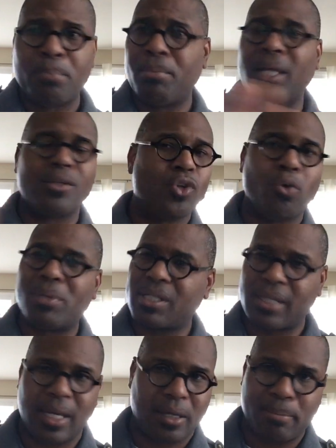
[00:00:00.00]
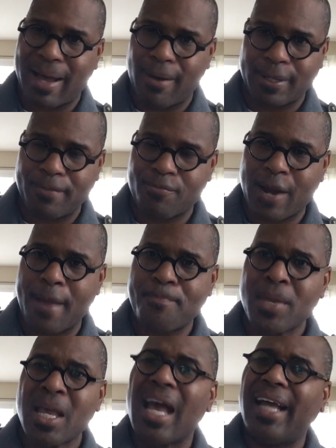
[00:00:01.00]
Make no mistake about it, right?